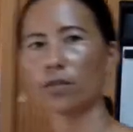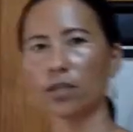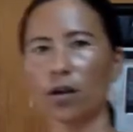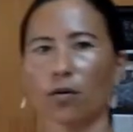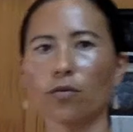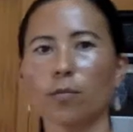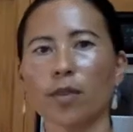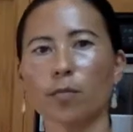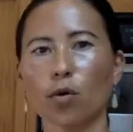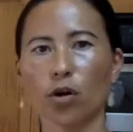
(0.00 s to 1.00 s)
You know,
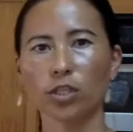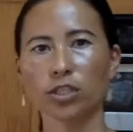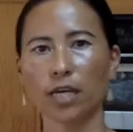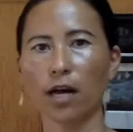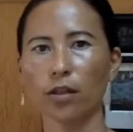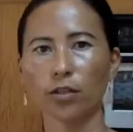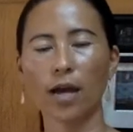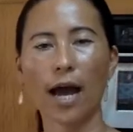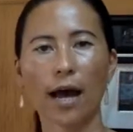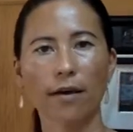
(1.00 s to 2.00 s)
the more gel you
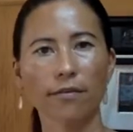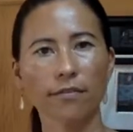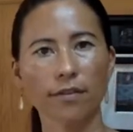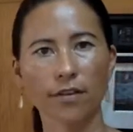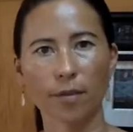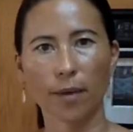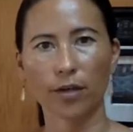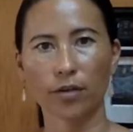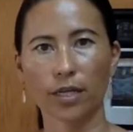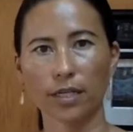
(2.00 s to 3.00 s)
have, the
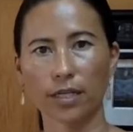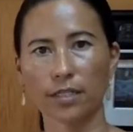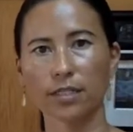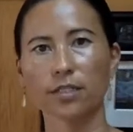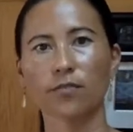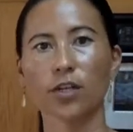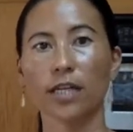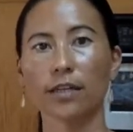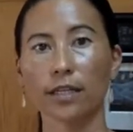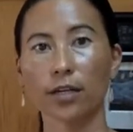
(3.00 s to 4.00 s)
better it is for
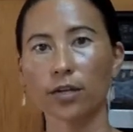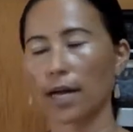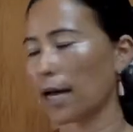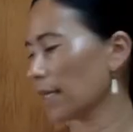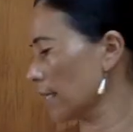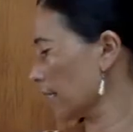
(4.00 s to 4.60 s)
healing your gut.